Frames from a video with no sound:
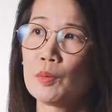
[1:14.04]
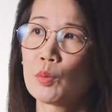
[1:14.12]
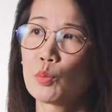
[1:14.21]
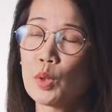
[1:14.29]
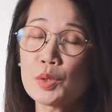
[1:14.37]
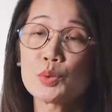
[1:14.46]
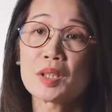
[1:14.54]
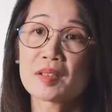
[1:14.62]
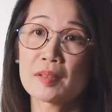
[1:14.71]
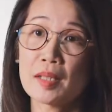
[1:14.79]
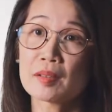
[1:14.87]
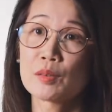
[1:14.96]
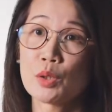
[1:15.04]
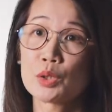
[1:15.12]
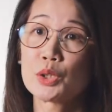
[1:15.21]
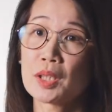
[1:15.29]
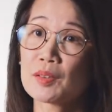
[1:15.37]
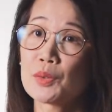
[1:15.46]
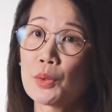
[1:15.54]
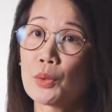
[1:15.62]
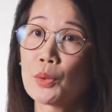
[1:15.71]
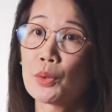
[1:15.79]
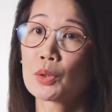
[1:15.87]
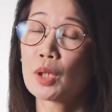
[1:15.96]
want to assess not just
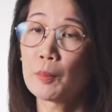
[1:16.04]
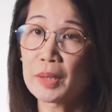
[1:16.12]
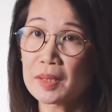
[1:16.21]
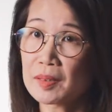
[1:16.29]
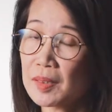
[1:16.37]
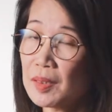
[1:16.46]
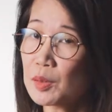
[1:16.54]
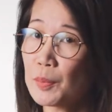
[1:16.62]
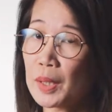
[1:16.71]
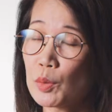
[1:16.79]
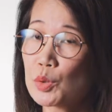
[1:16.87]
your competencies, but